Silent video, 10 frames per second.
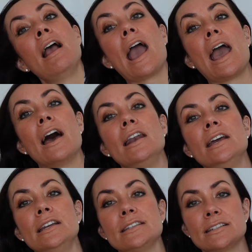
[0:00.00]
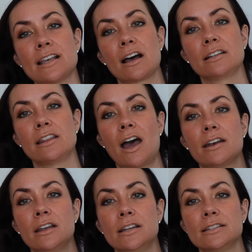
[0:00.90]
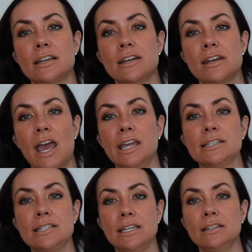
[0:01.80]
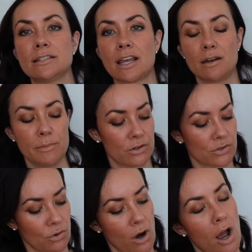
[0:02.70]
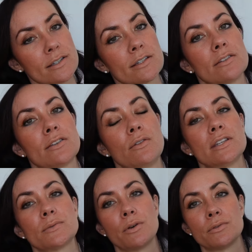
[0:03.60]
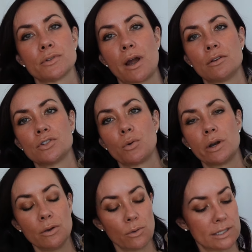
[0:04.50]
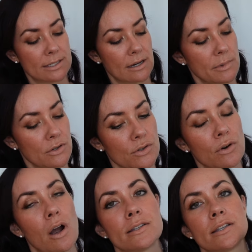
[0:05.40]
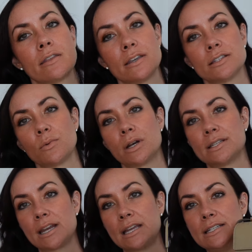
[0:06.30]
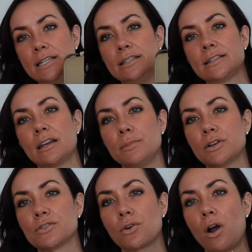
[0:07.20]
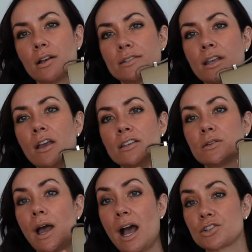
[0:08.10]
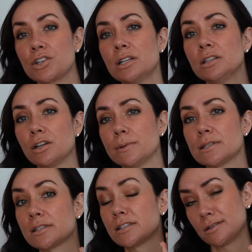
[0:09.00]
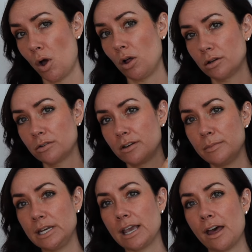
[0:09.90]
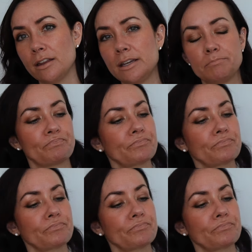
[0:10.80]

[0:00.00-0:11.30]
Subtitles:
And it is exactly that. It is 19 centimeters across. So this one was around 21 centimeters across. This one is 19 centimeters across. So actually a little bit smaller than a mini Kelly.